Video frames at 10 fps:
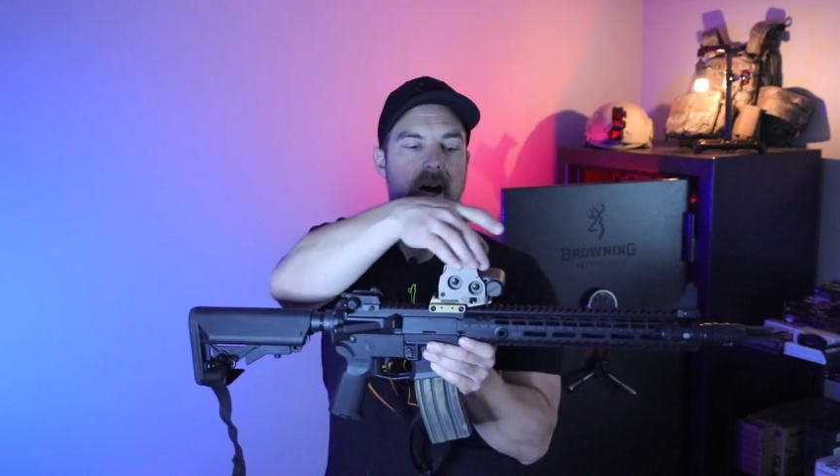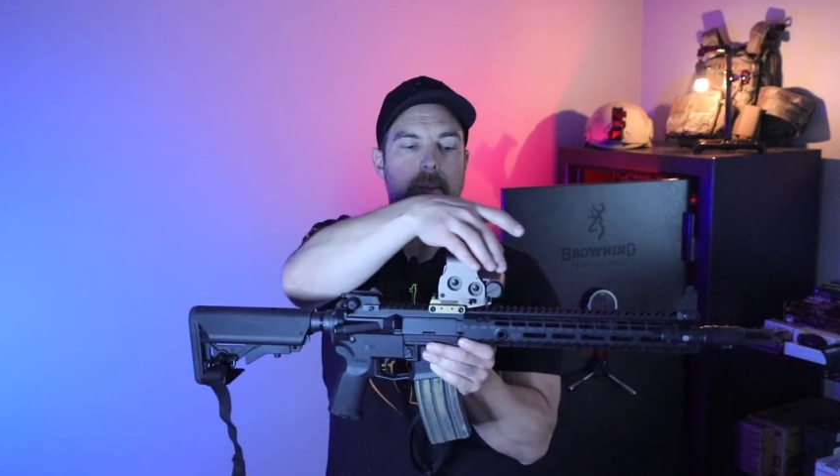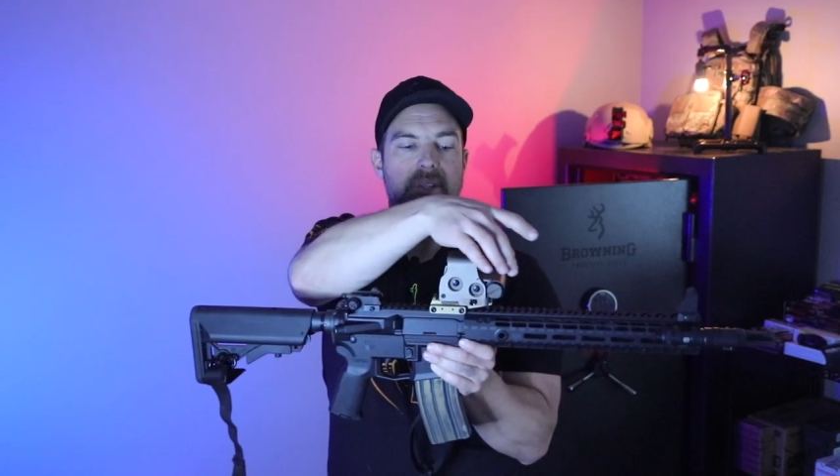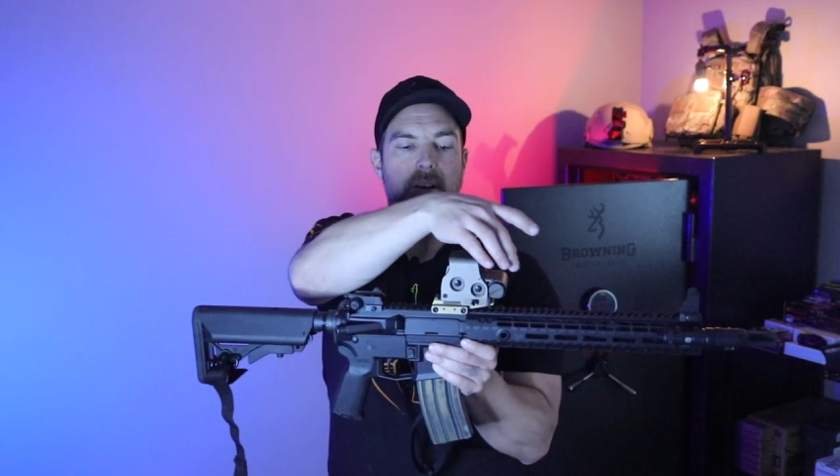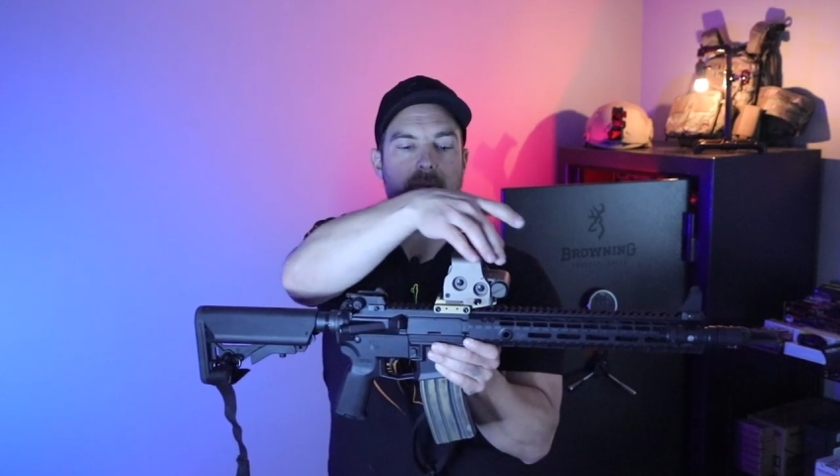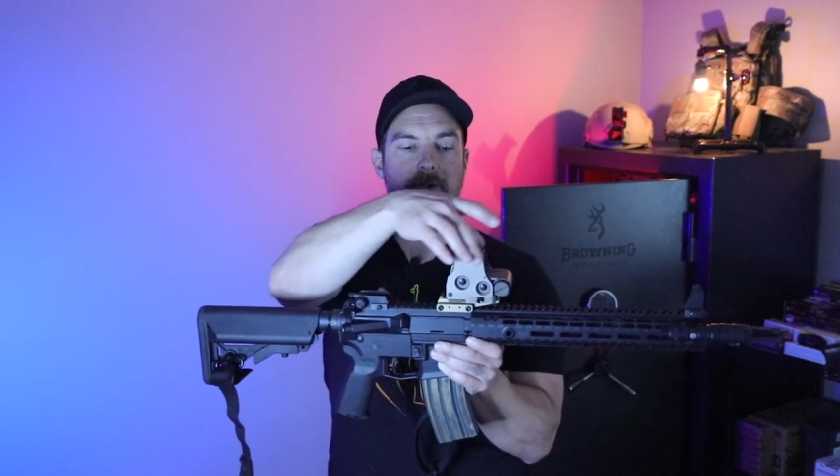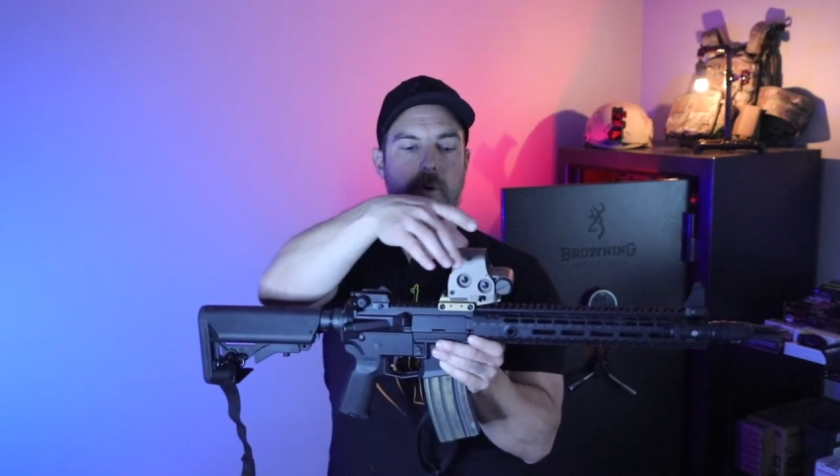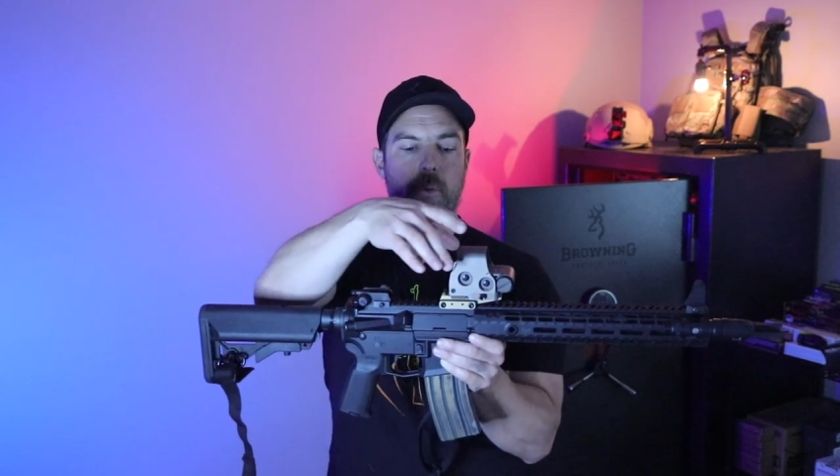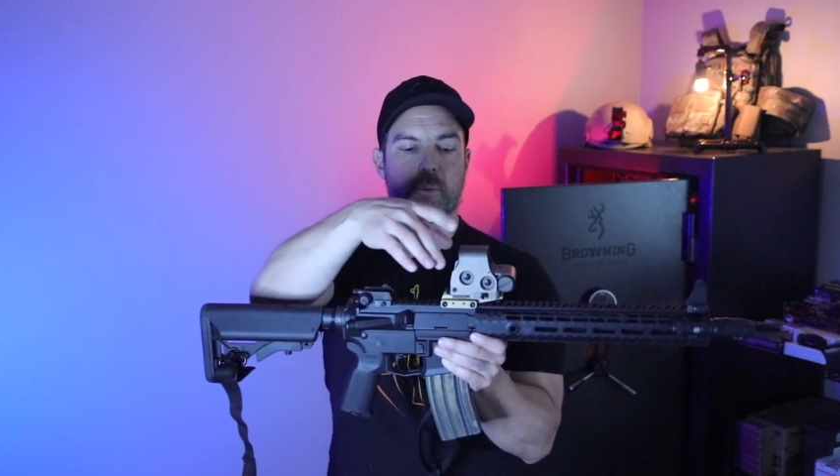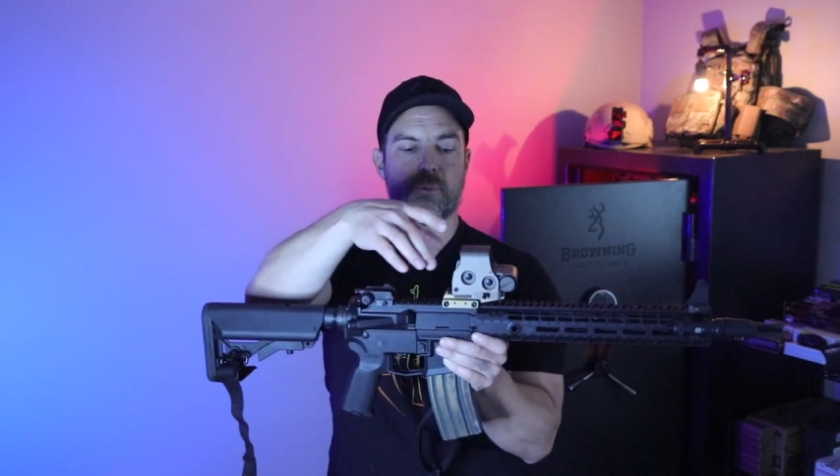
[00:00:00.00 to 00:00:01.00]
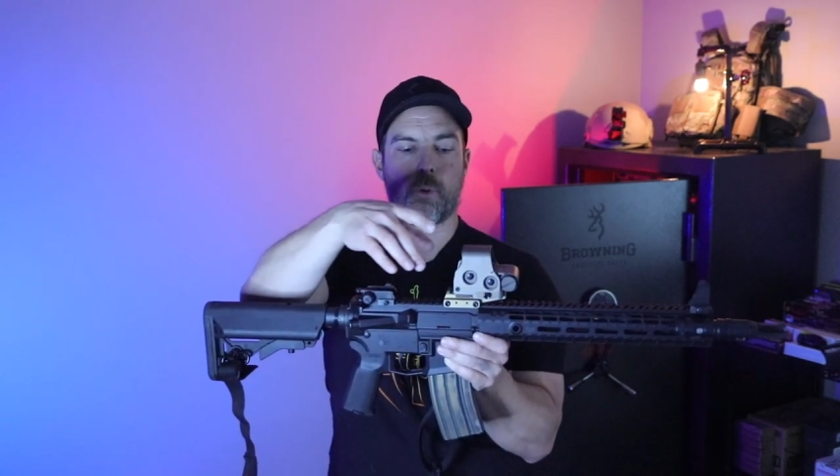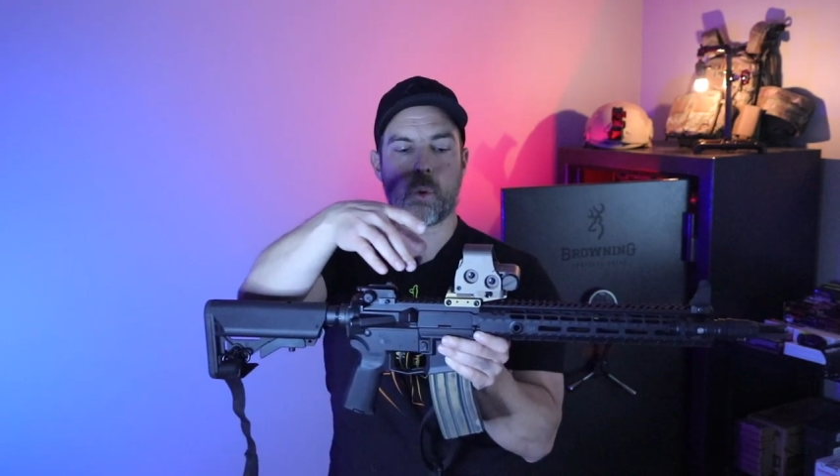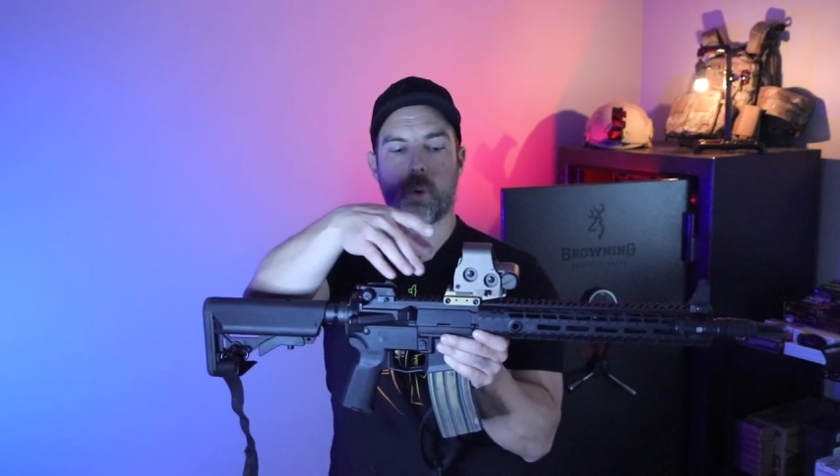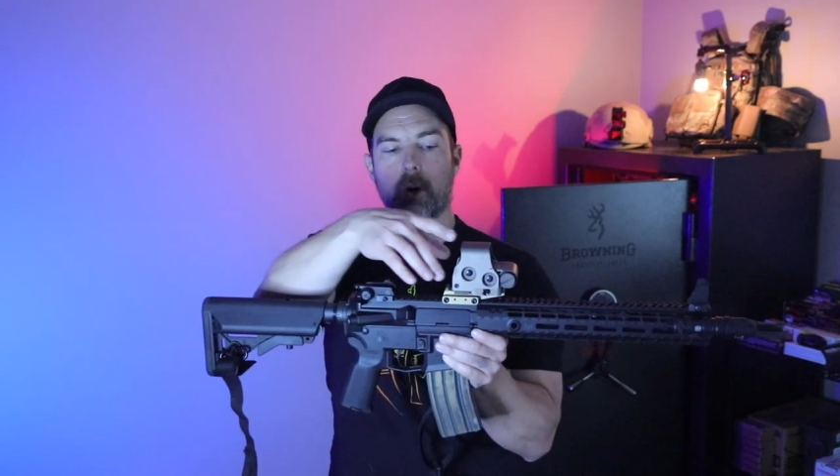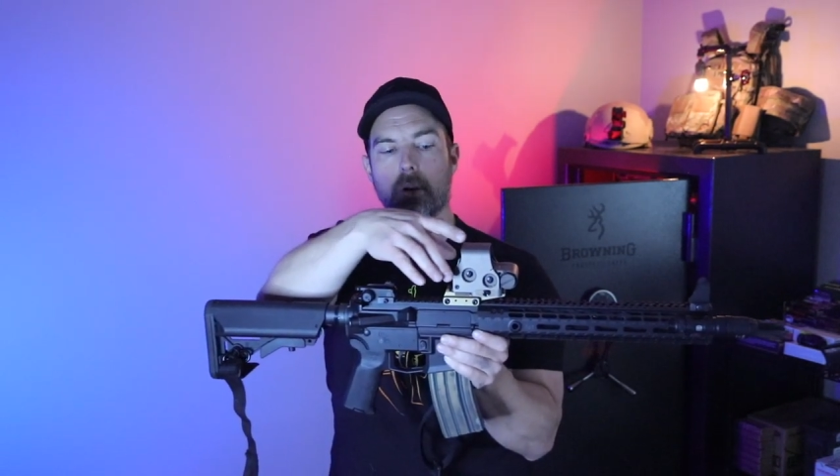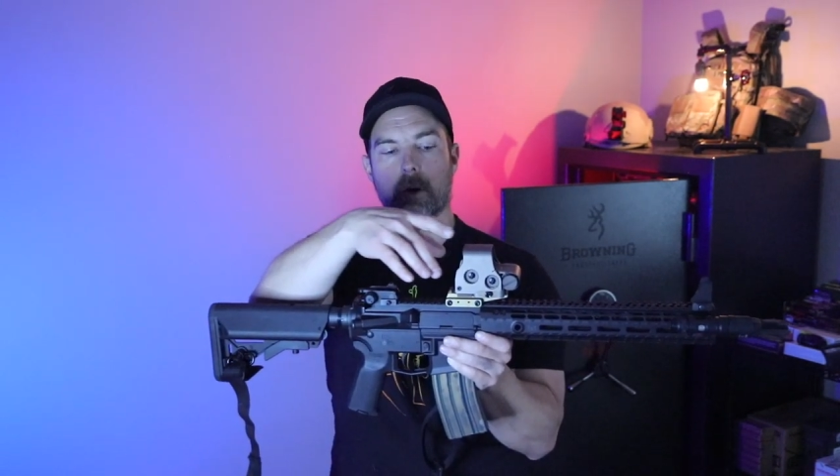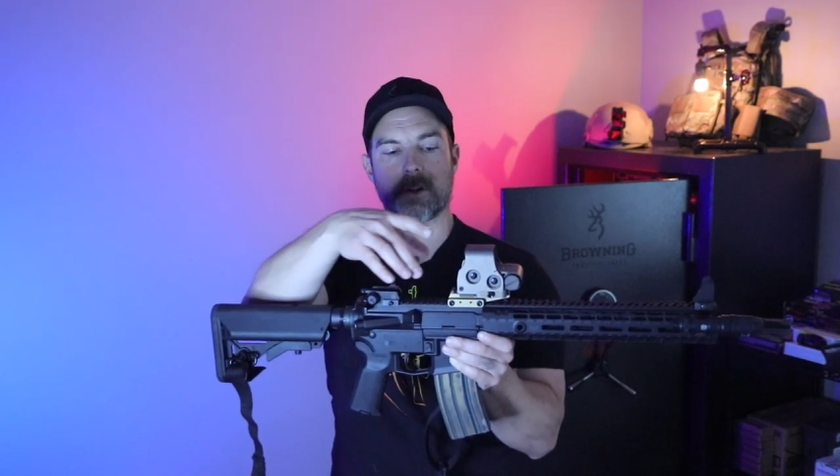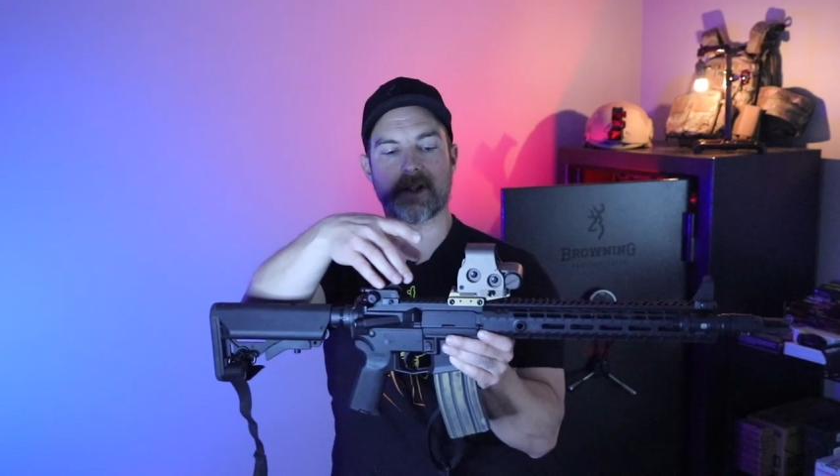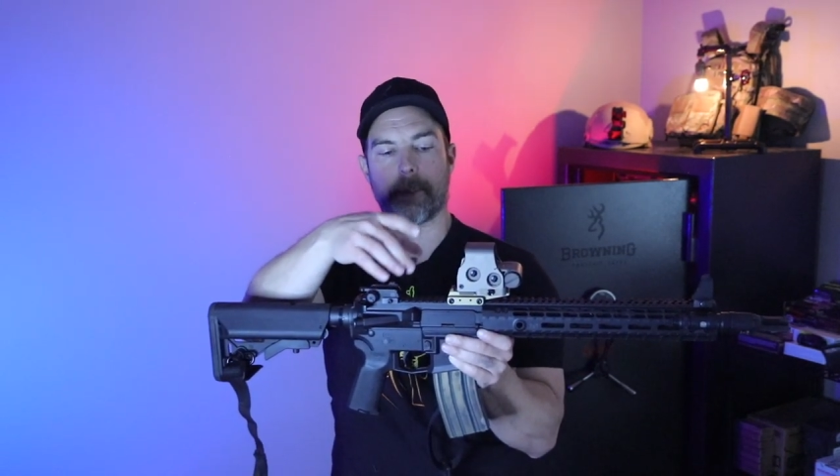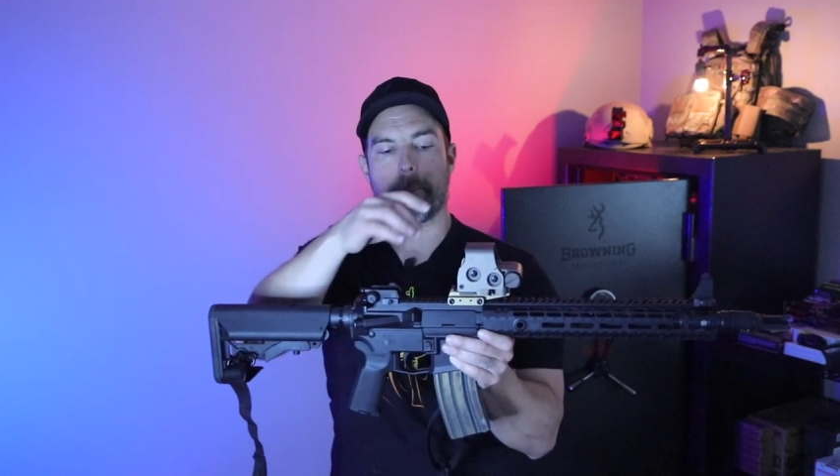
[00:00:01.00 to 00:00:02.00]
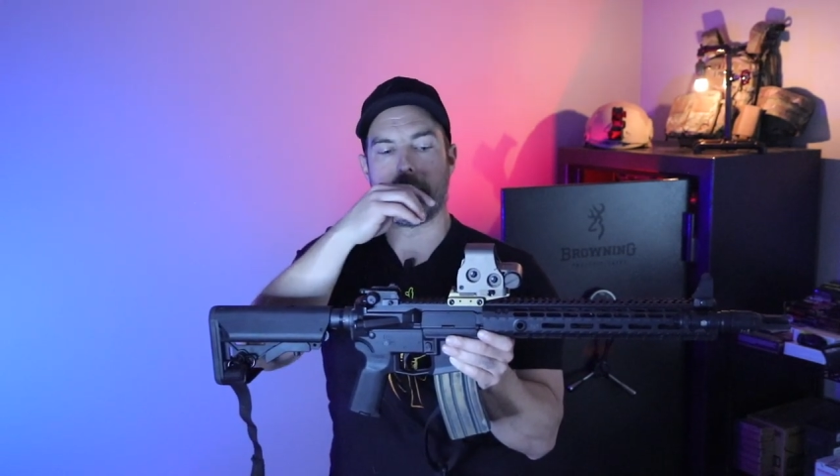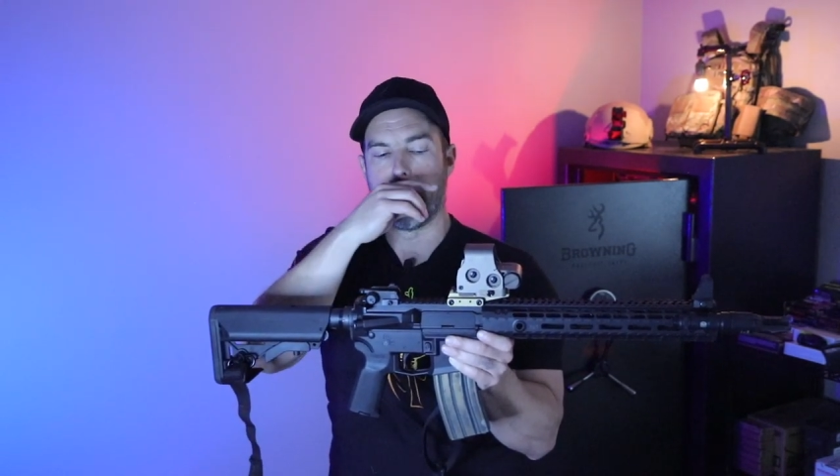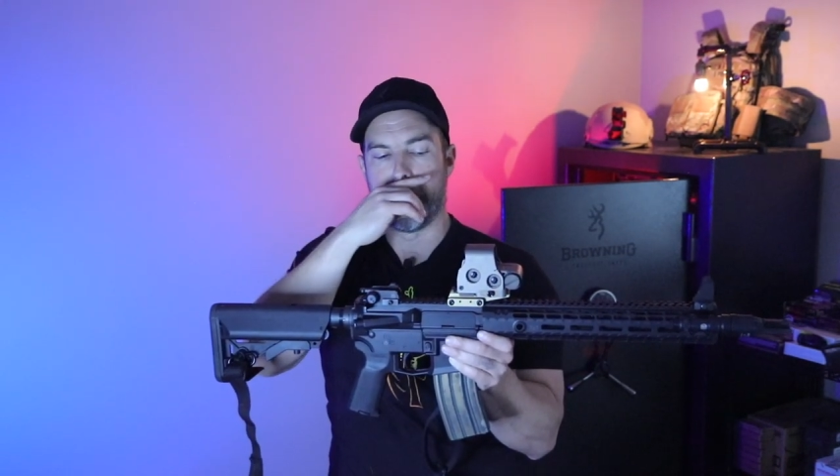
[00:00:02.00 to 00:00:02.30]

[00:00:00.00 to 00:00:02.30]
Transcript: optic further forward or some